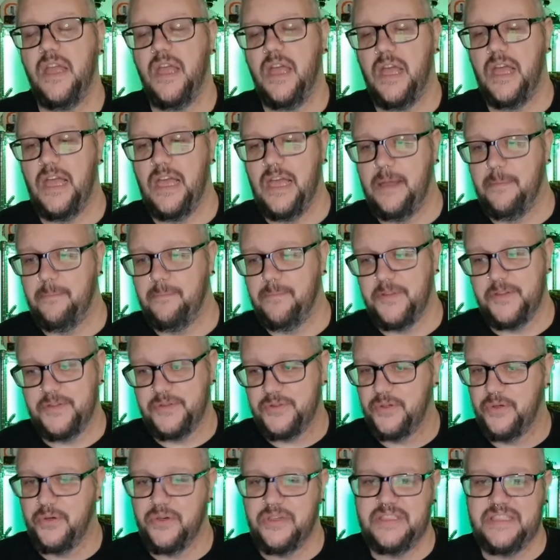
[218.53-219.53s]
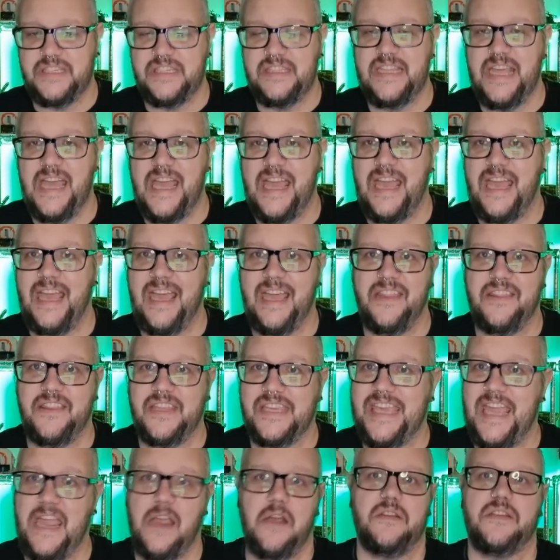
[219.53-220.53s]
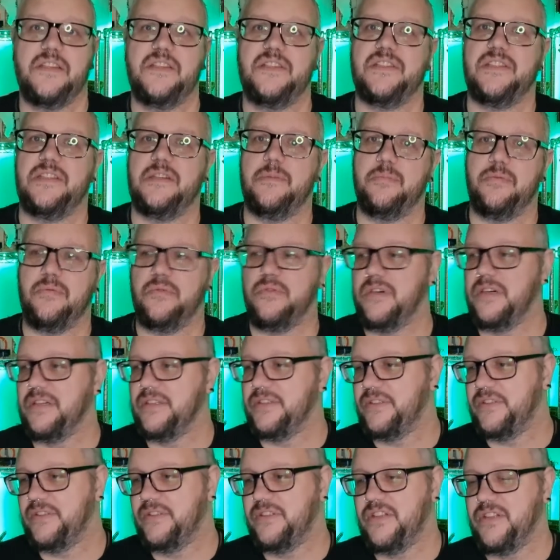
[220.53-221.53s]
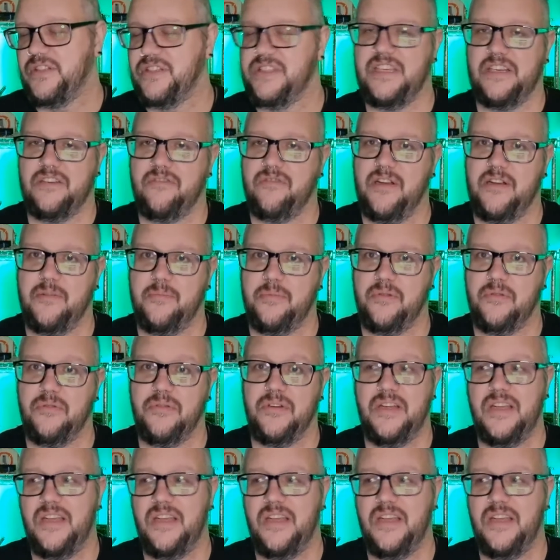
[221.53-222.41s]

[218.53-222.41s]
The stories in there, the characters that it brought us, just incredible.